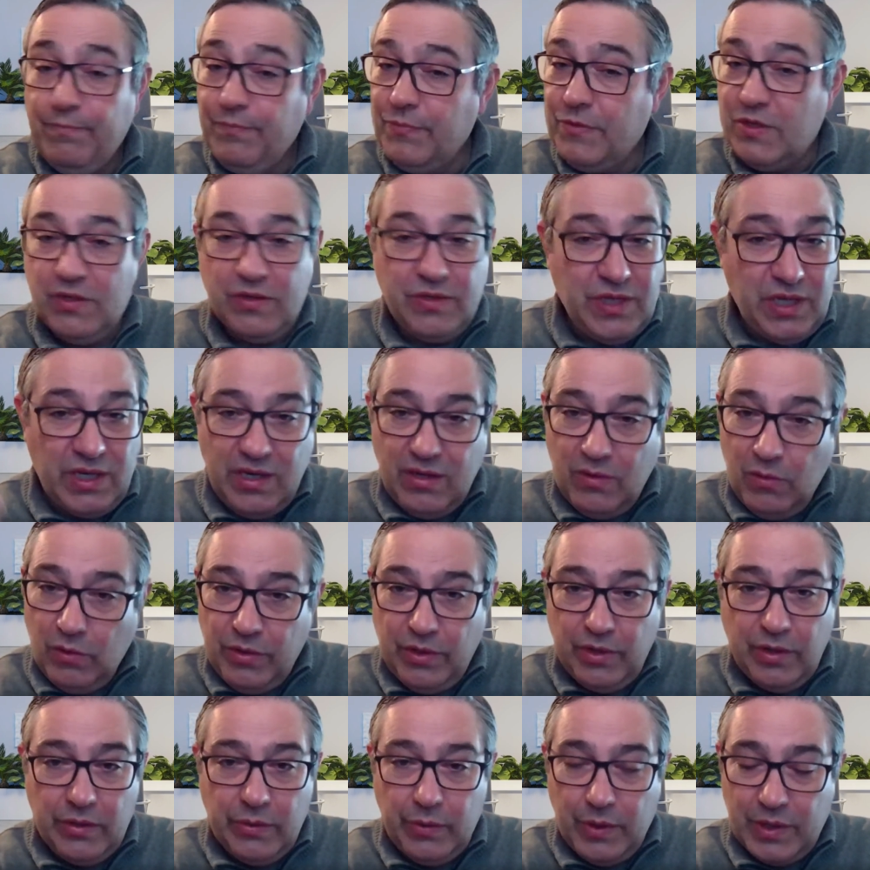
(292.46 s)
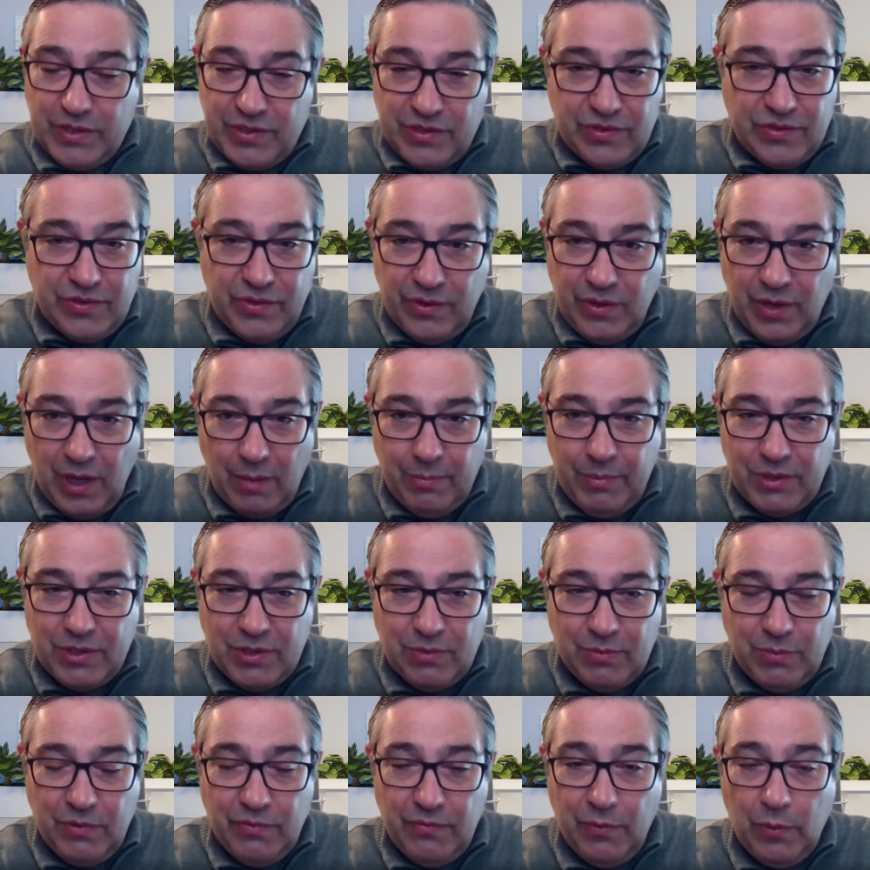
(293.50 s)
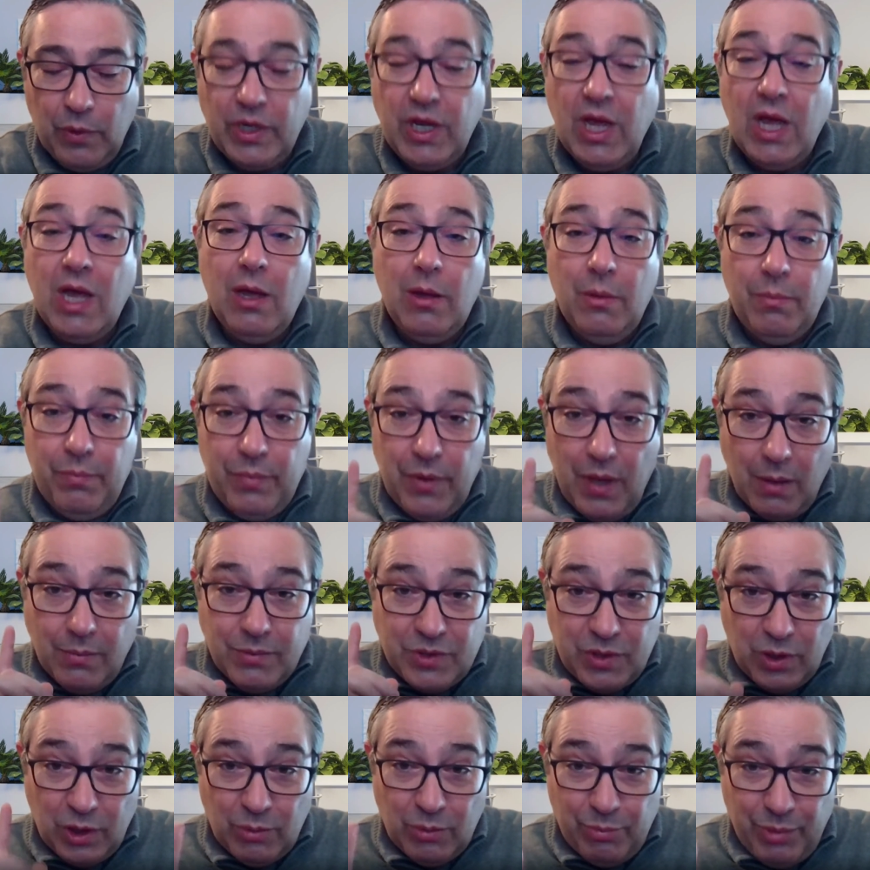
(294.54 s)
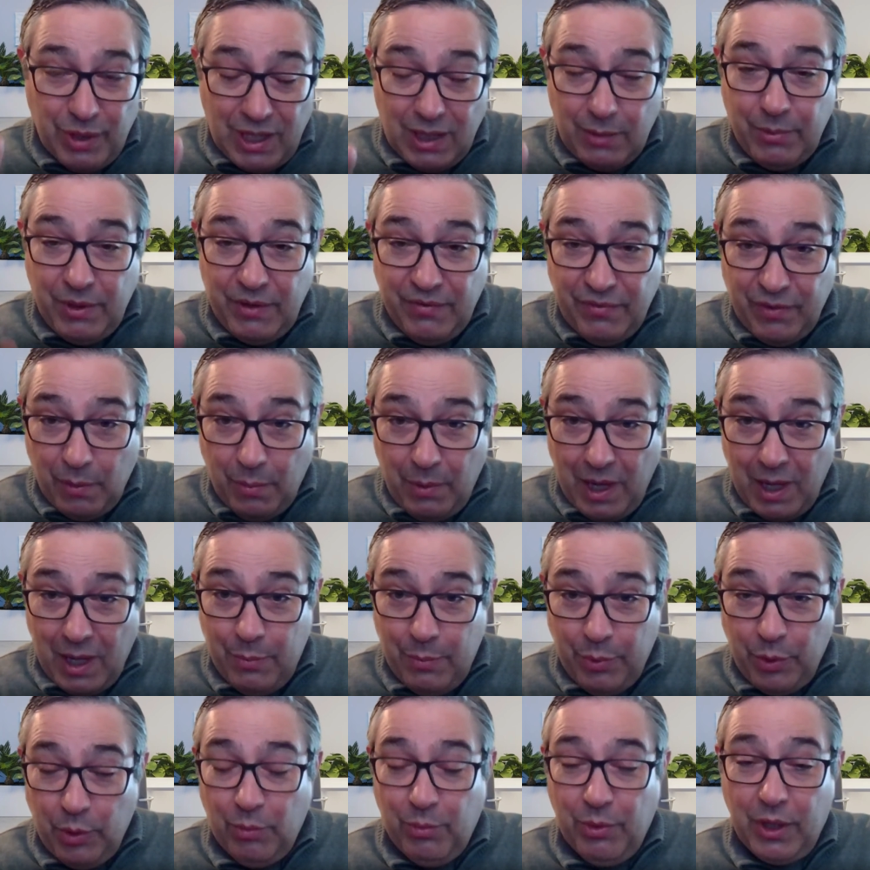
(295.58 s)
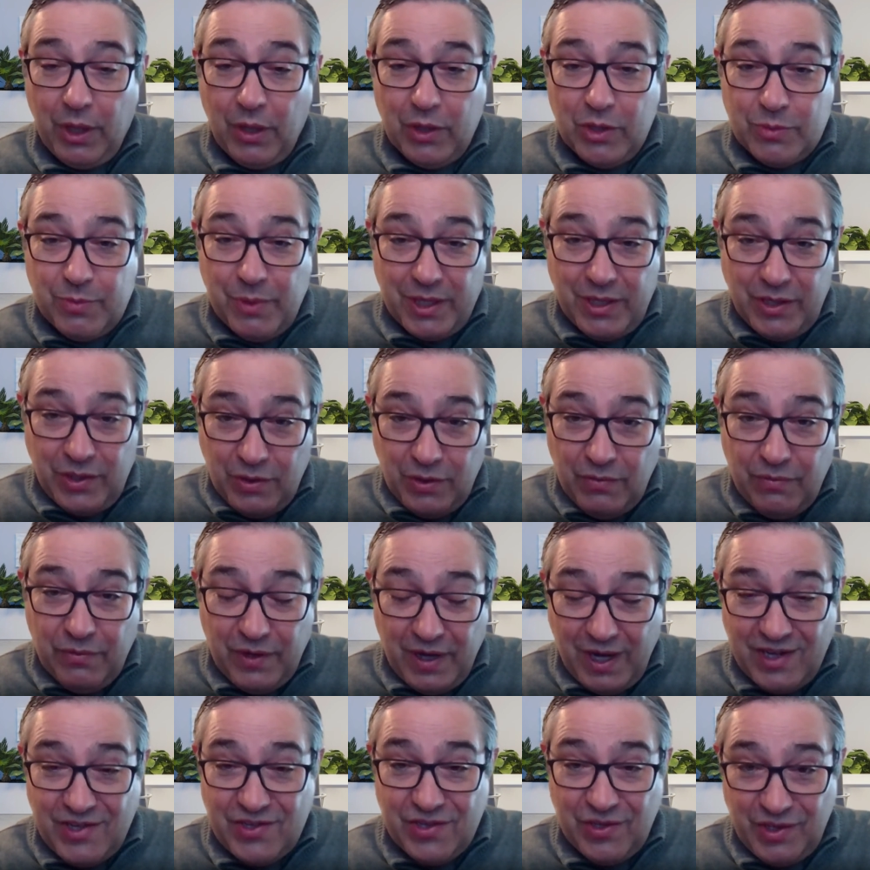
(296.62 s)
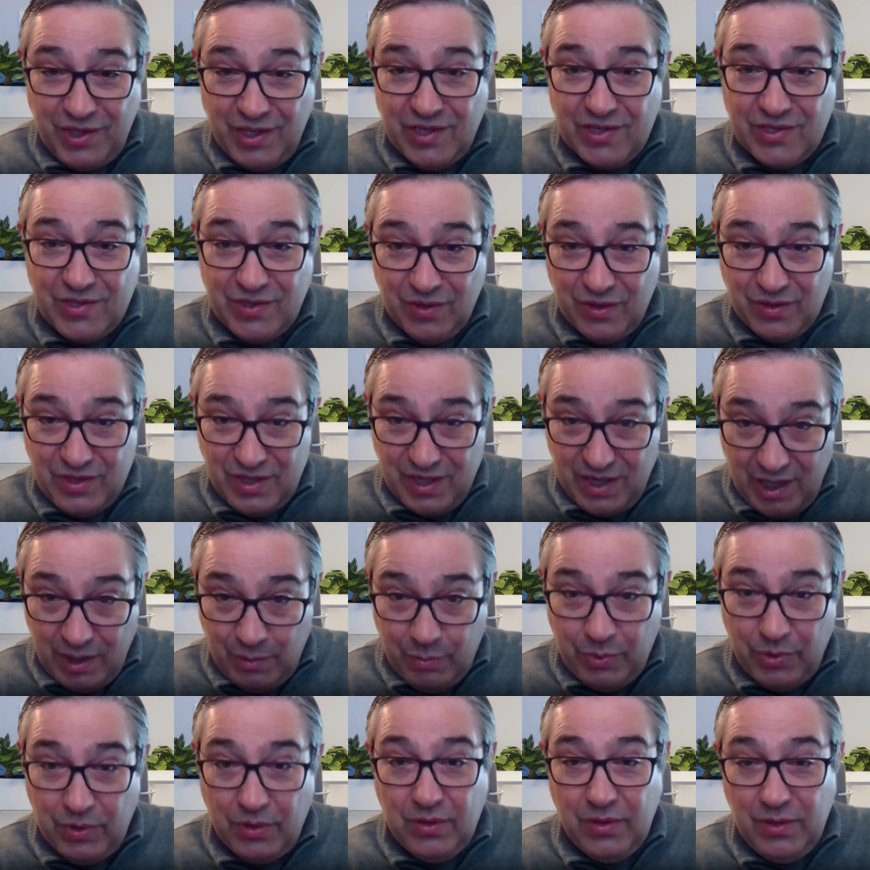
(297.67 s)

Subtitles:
So send all the requests through, happy to move forward. Start billing me from April because my new financial year starts in April.